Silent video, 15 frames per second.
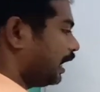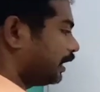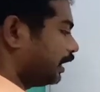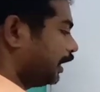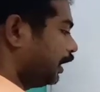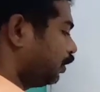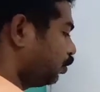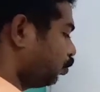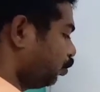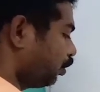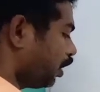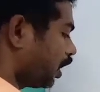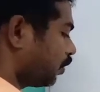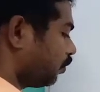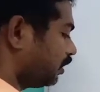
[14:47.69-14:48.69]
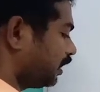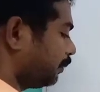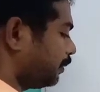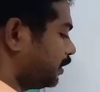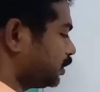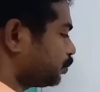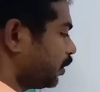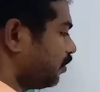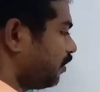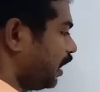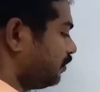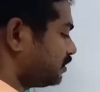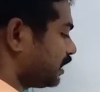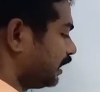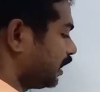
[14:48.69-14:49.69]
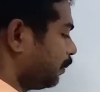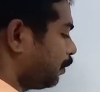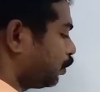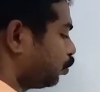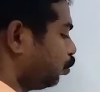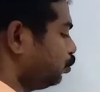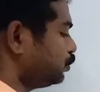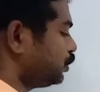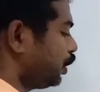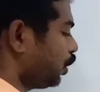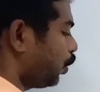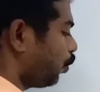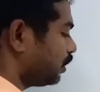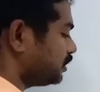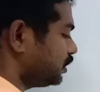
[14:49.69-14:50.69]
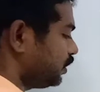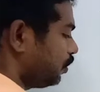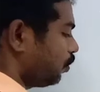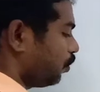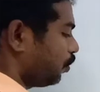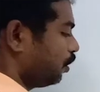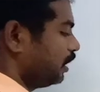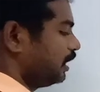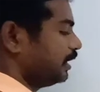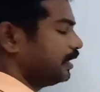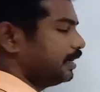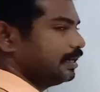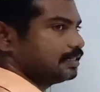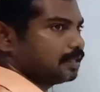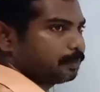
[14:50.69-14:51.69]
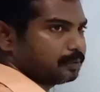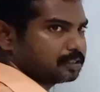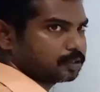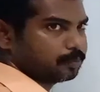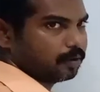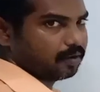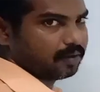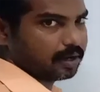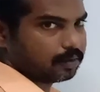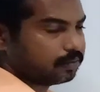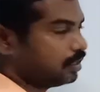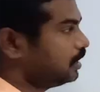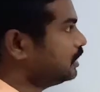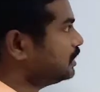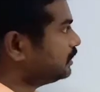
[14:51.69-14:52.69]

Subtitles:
100 into 201, the principal value is nothing but 2010 is the principal value.